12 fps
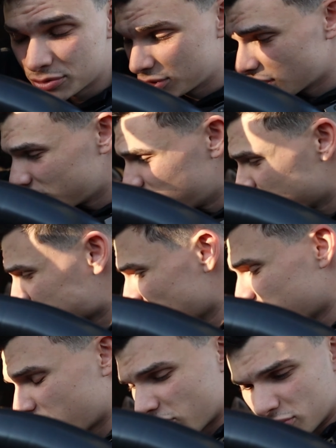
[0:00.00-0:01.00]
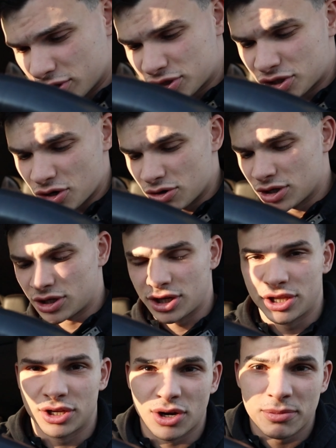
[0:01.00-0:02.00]
we got a new tub of orange soda,
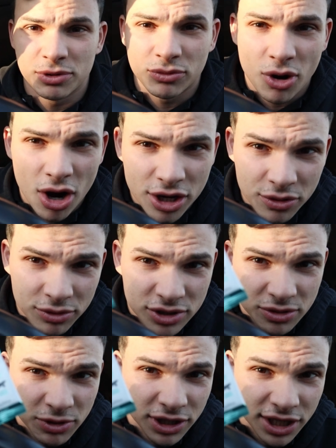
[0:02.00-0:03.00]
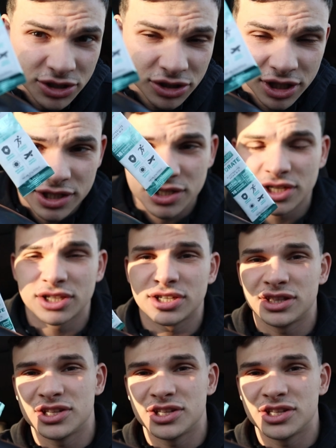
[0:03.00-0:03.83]
and then I've been rocking with some electrolytes lately.